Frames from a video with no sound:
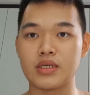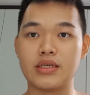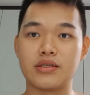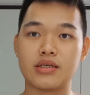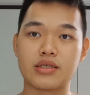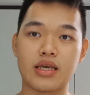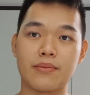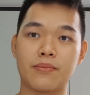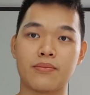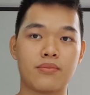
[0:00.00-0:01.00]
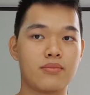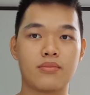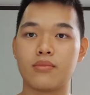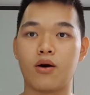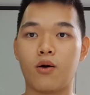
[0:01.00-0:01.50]
He's the same,
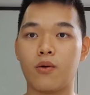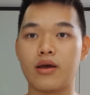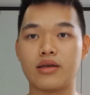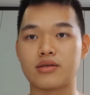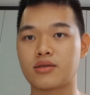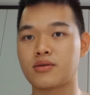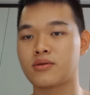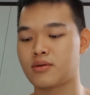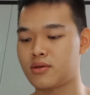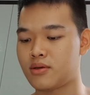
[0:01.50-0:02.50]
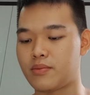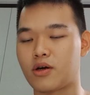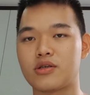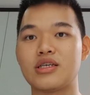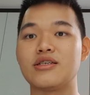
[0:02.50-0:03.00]
always,
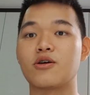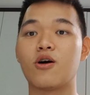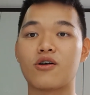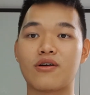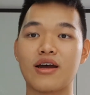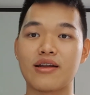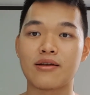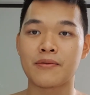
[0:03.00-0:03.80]
because he's God, right?